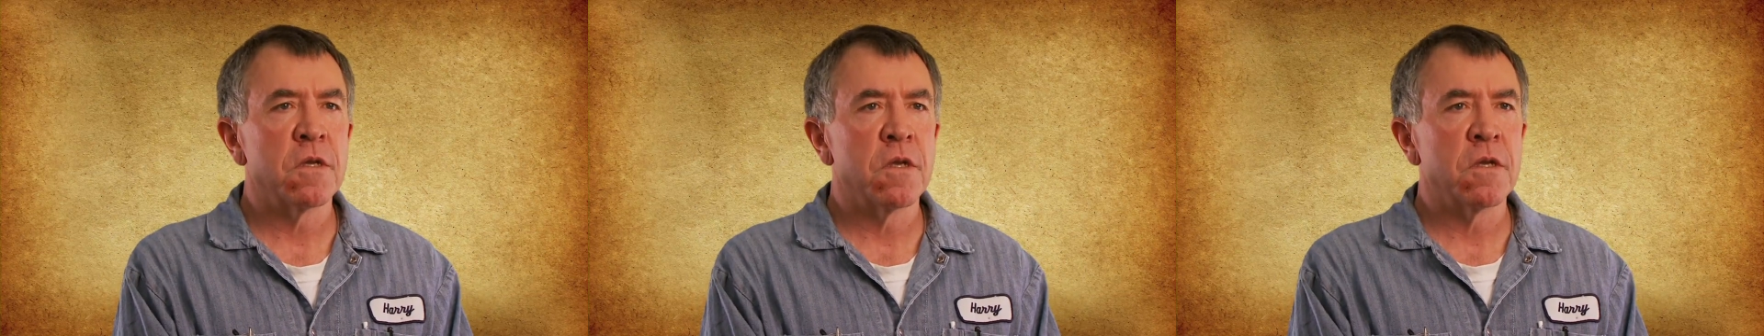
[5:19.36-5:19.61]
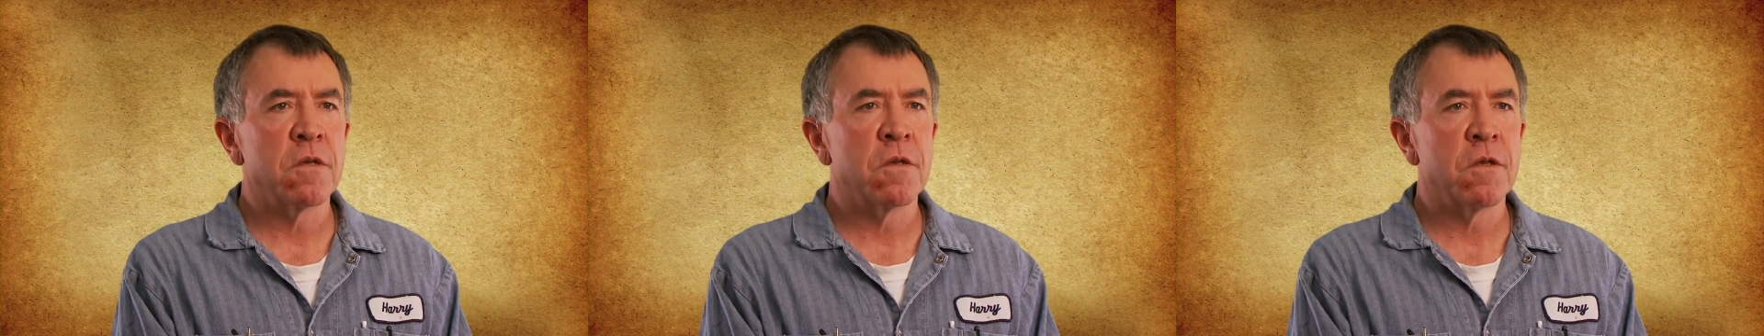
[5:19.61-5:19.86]

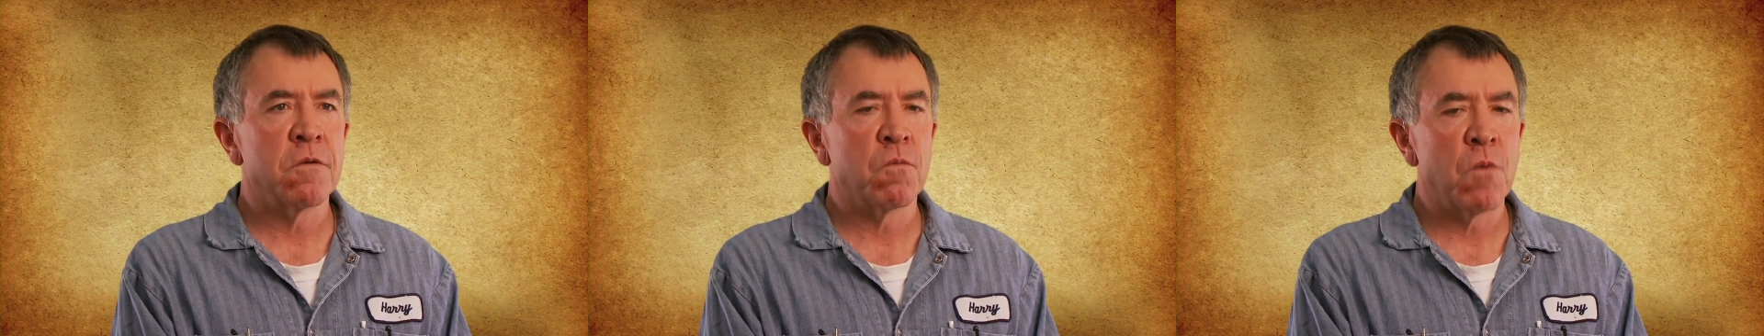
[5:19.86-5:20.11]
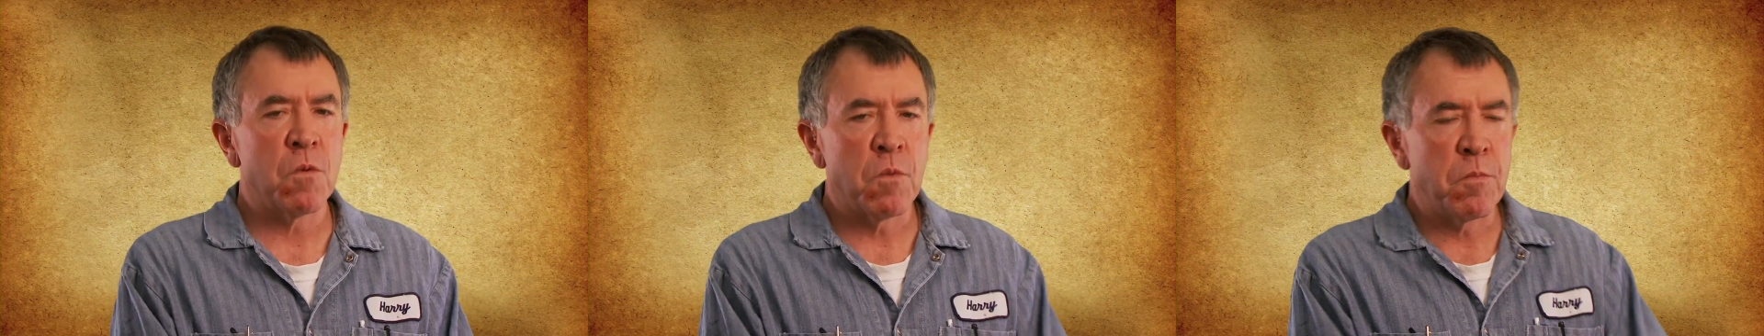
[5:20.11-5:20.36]
and
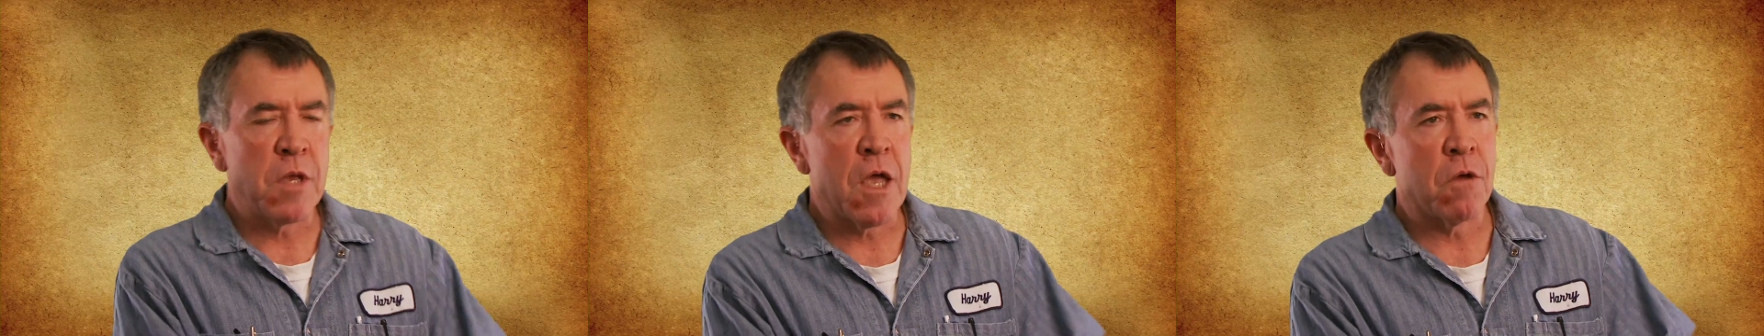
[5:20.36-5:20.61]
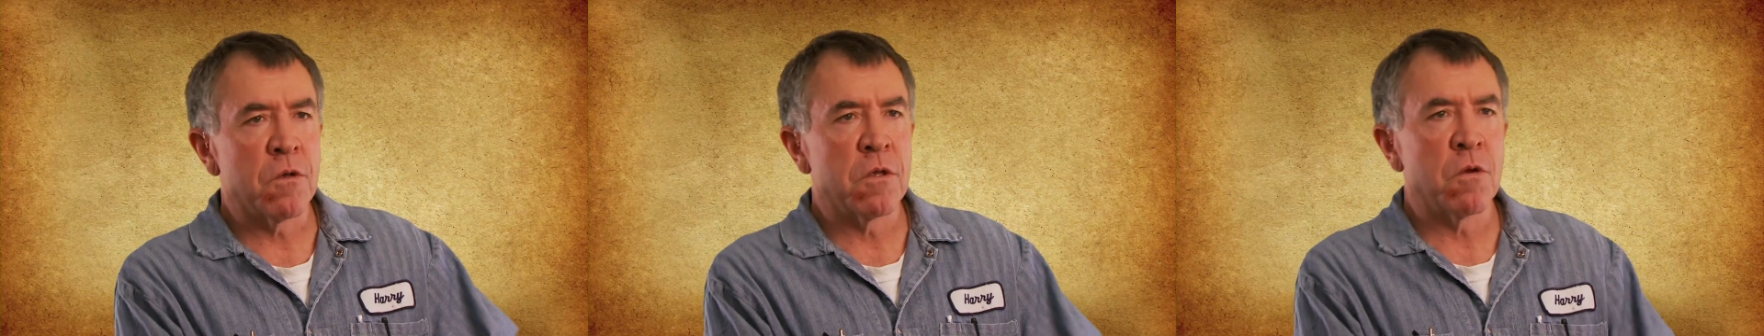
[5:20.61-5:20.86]
we would be
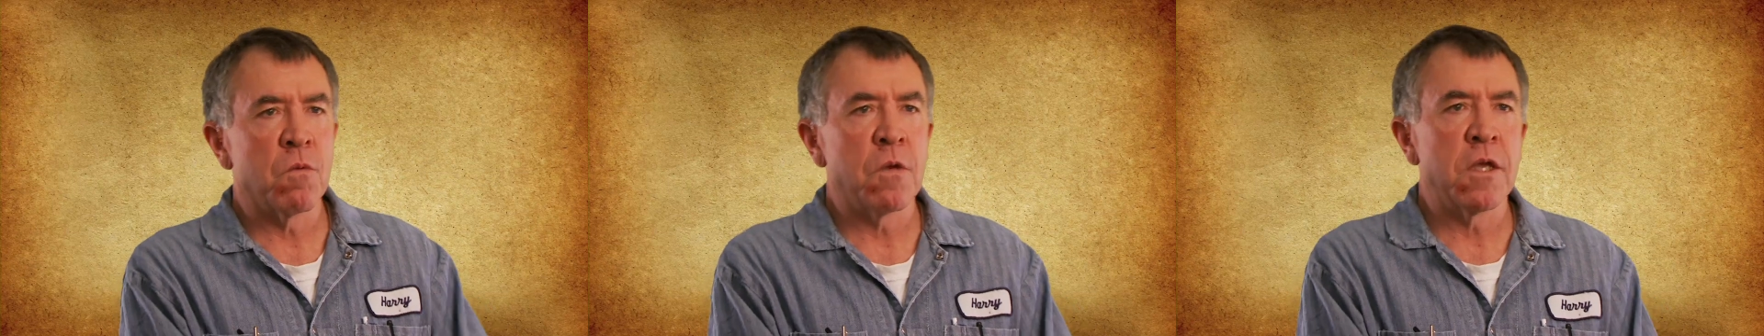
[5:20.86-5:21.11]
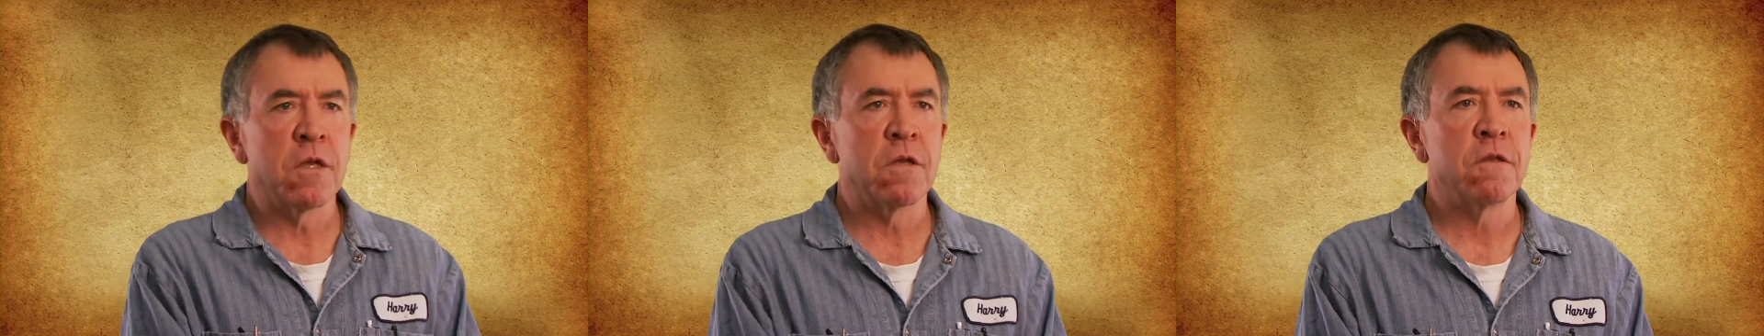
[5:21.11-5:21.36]
out of their
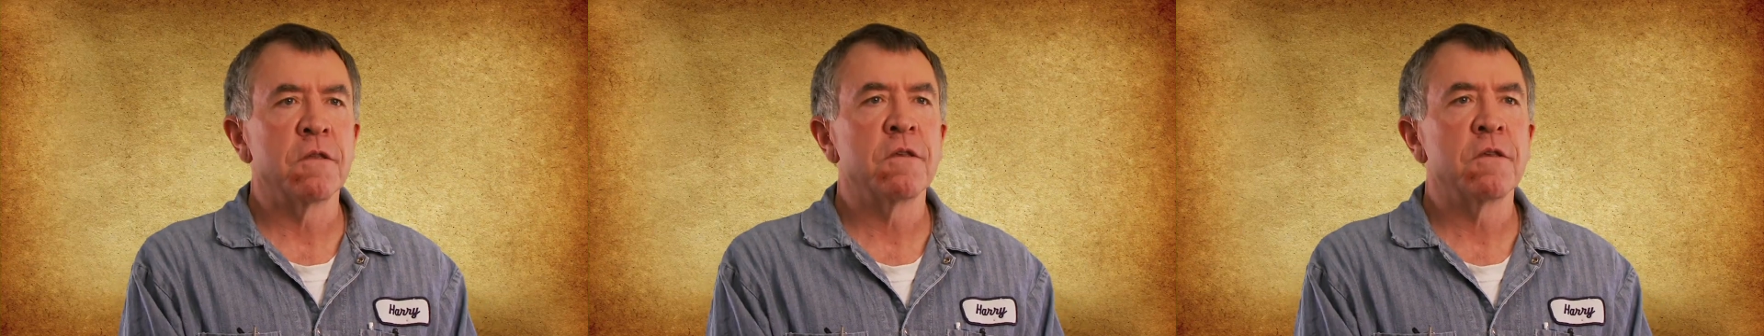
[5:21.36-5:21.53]
way.